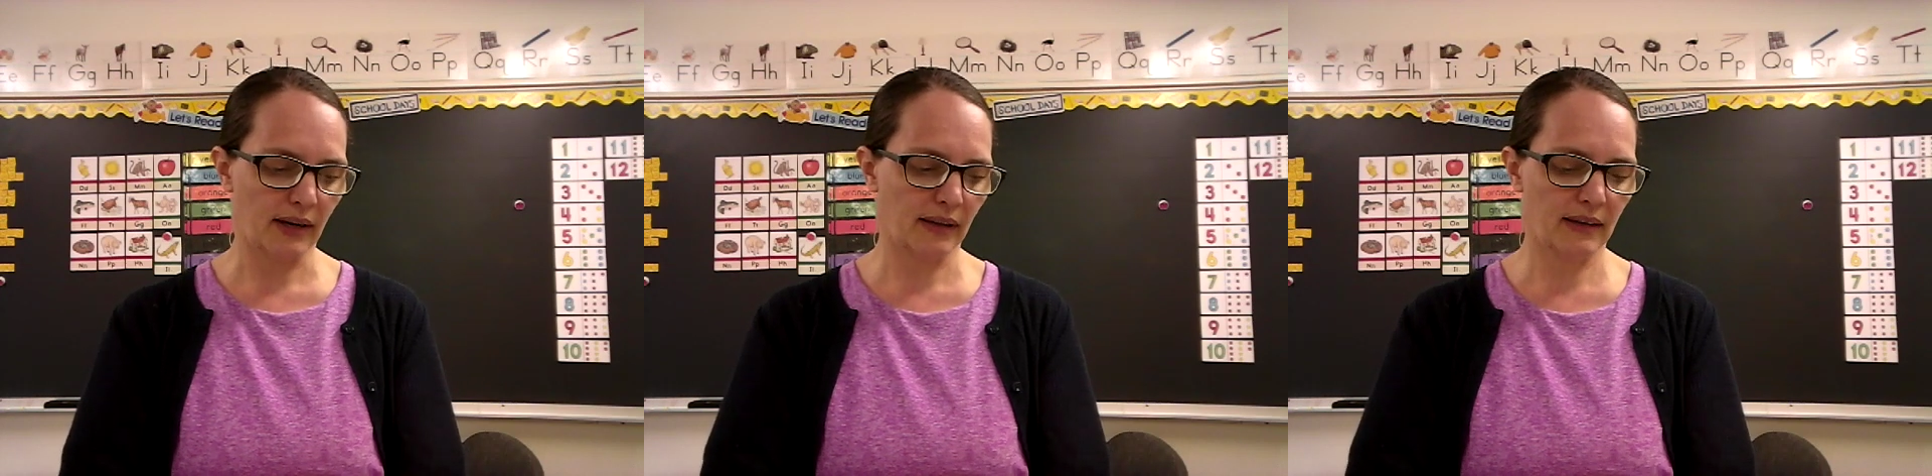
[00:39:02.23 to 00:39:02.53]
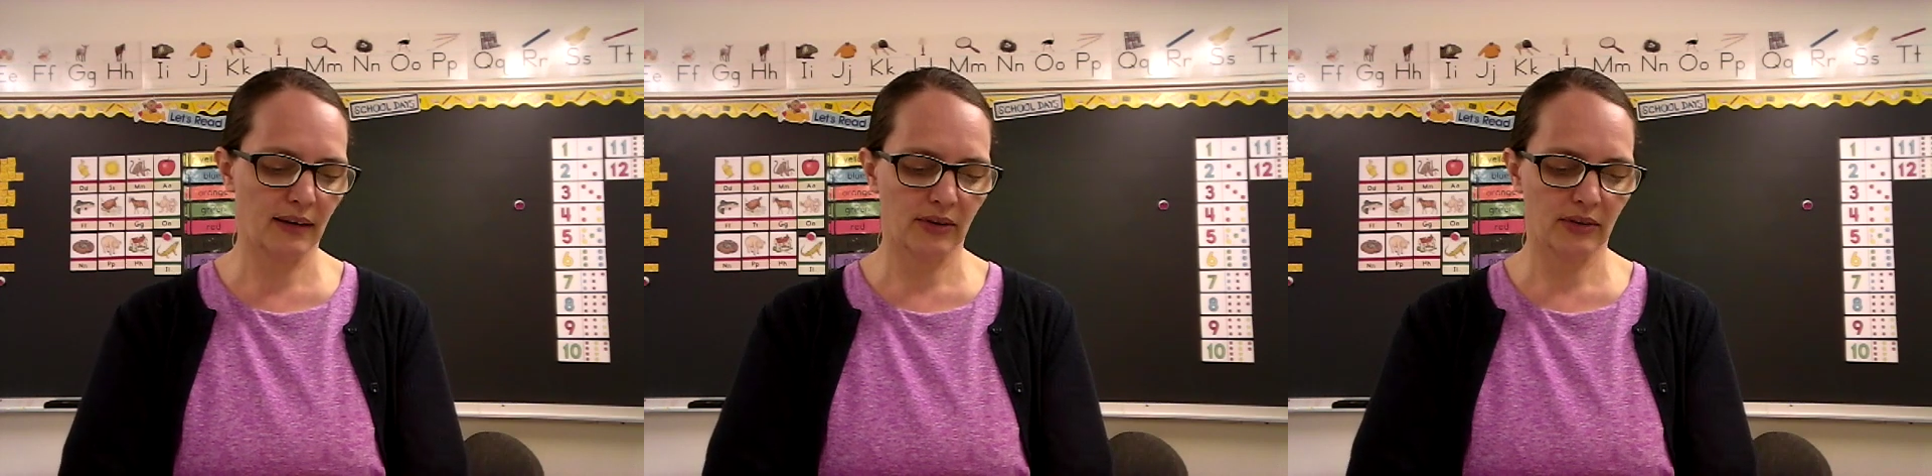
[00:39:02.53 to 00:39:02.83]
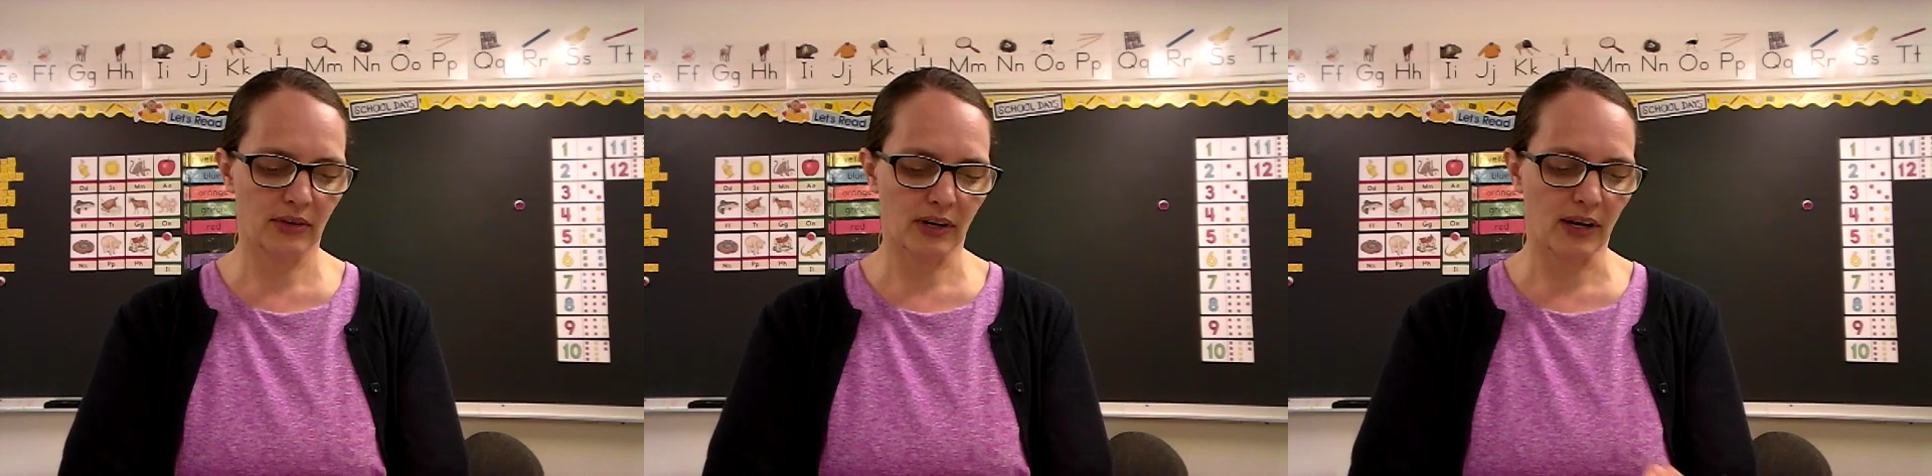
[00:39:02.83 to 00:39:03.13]
I think all
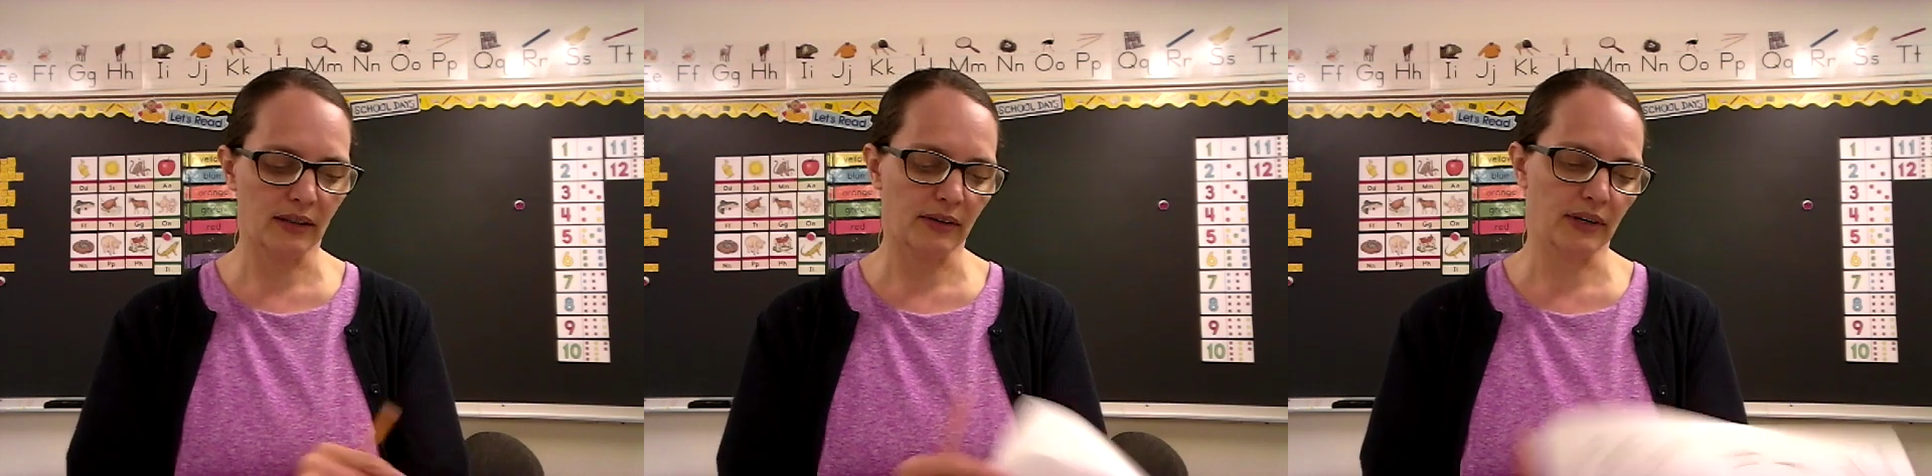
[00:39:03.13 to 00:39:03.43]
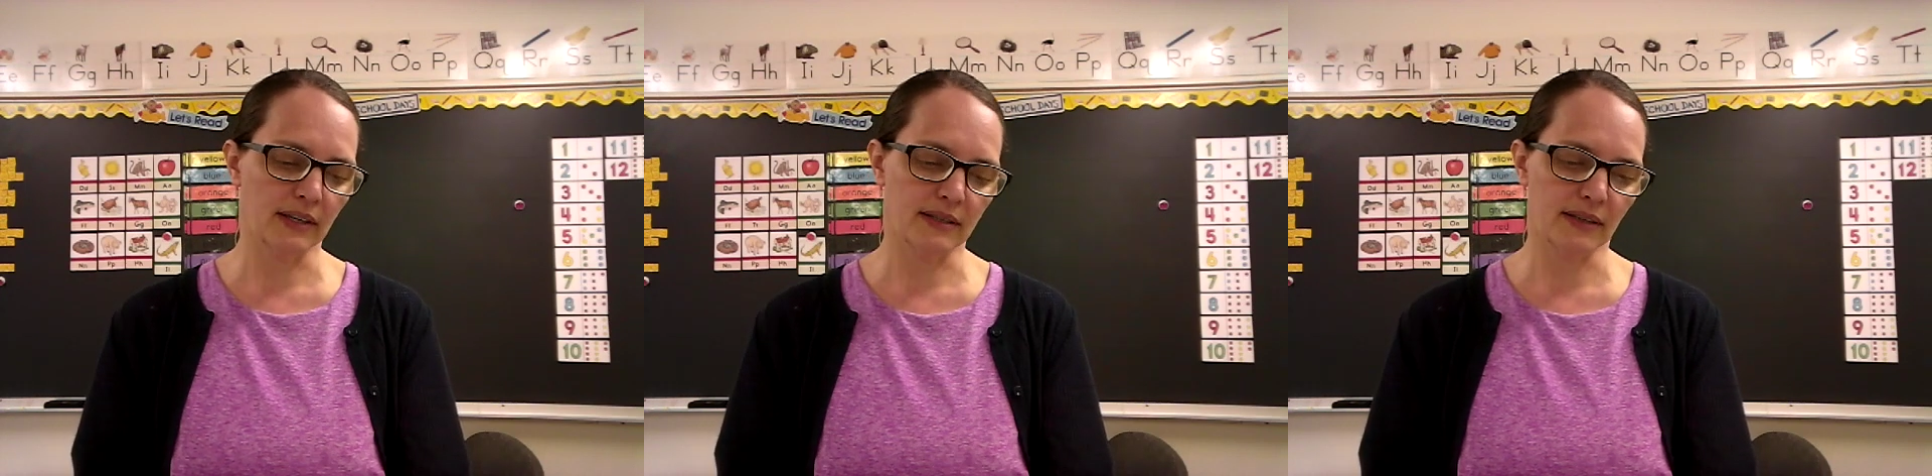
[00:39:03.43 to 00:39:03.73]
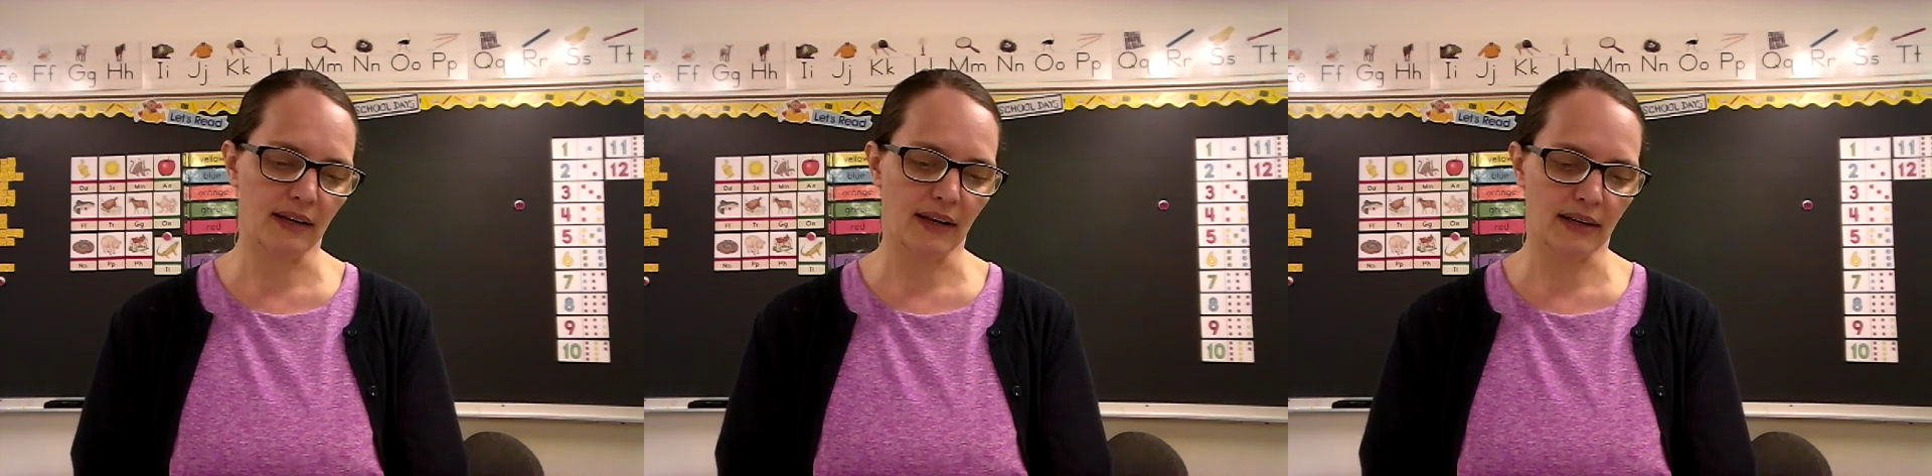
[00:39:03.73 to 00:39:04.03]
your coloring is
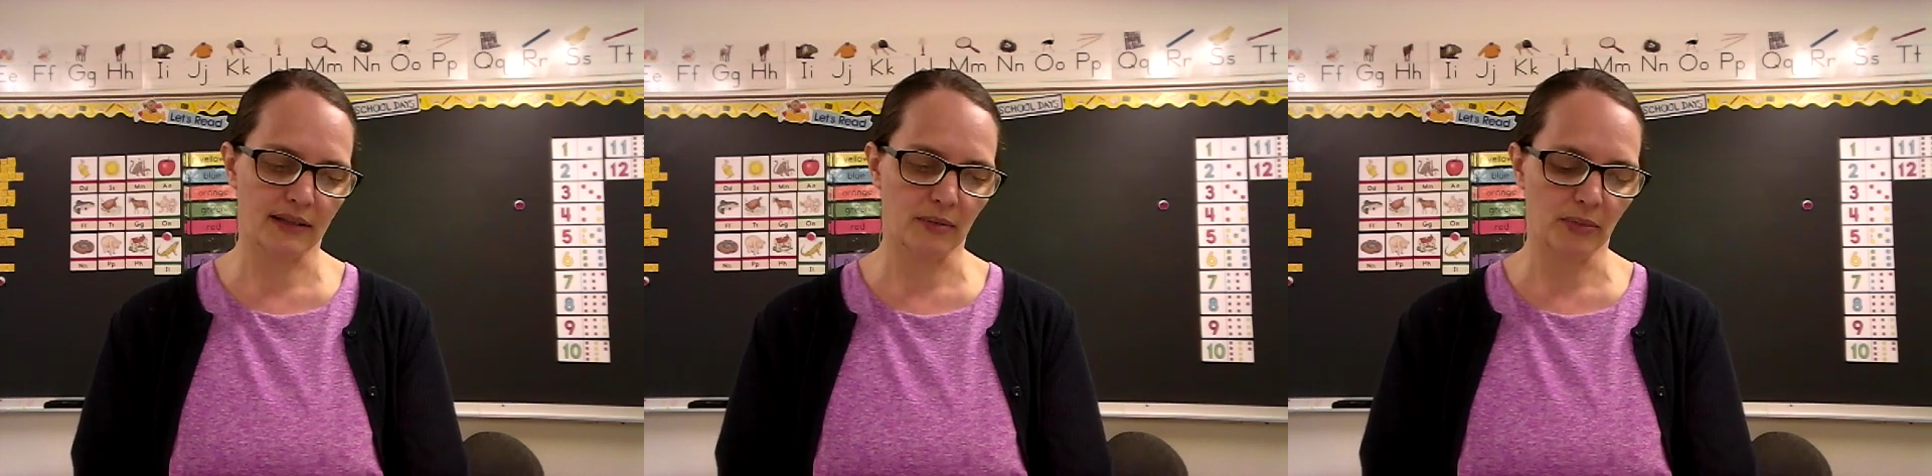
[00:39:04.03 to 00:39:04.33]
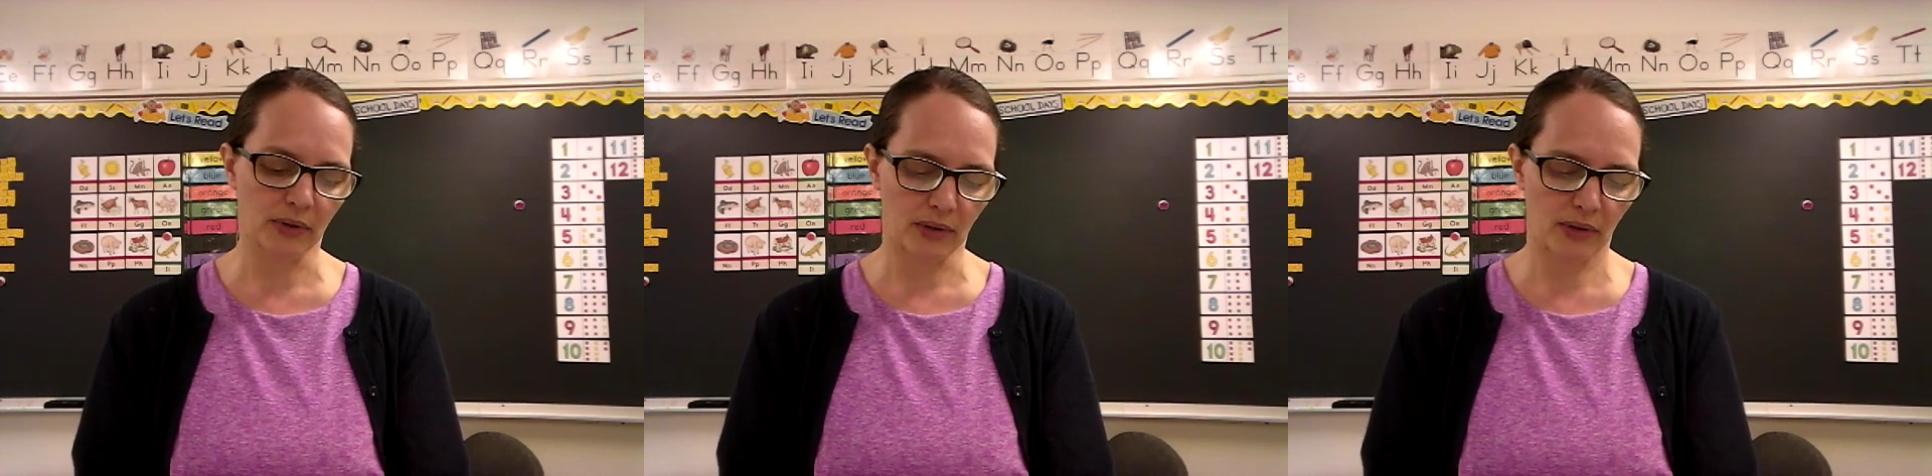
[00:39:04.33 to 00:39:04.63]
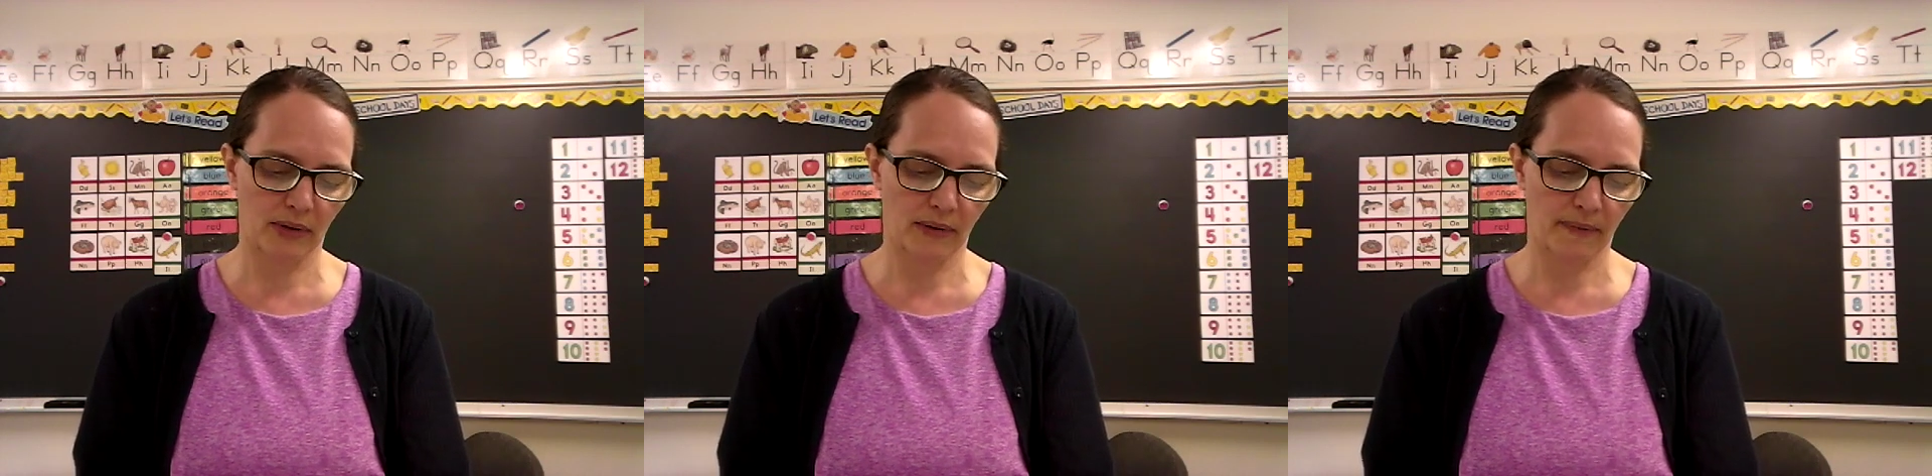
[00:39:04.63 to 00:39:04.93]
in the next book.